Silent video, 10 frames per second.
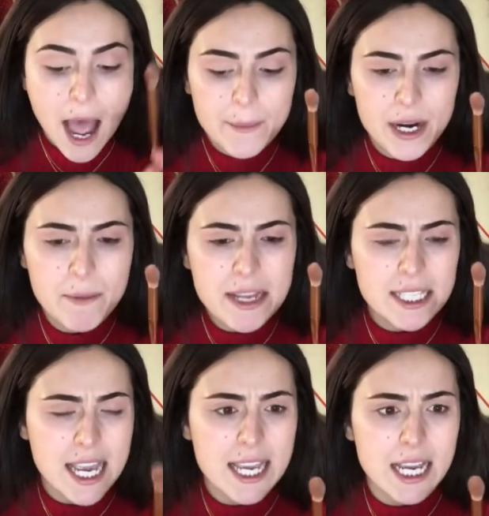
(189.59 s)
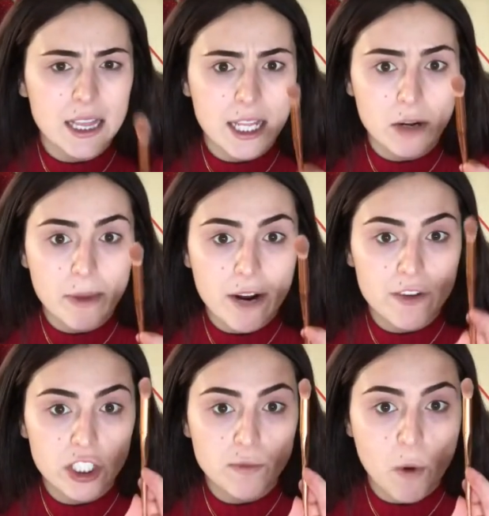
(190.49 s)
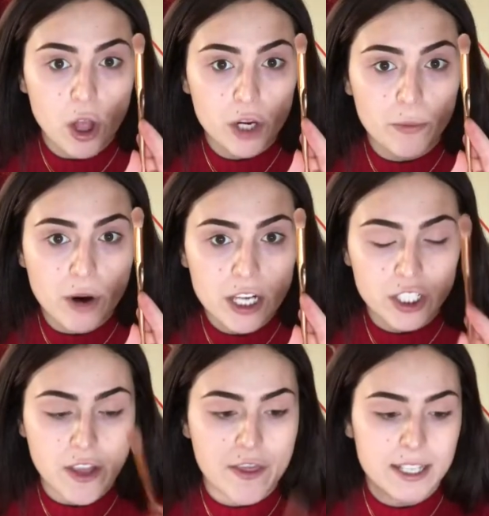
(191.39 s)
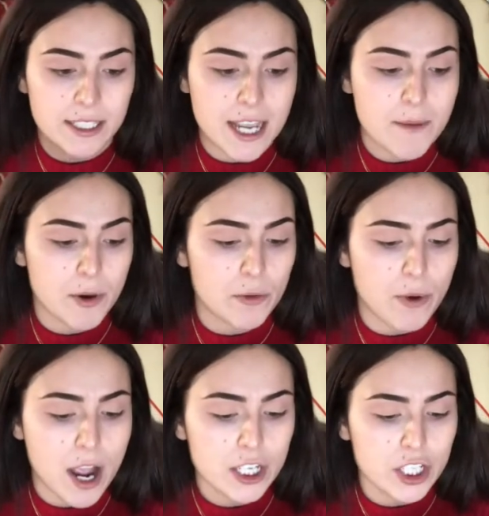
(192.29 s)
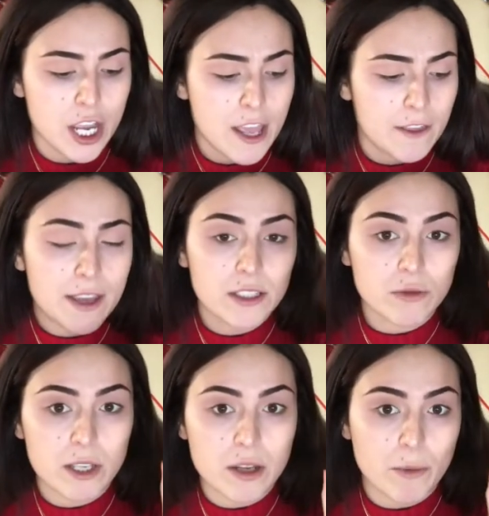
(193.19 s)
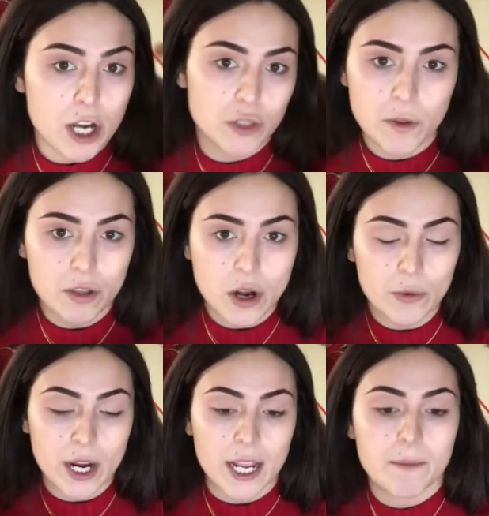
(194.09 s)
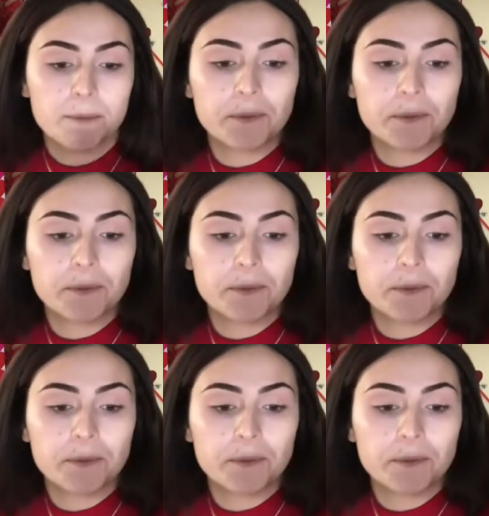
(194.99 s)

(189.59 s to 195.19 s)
I'm gonna be taking a little bit of a smaller brush than this tapered brush. This was a brush with no name.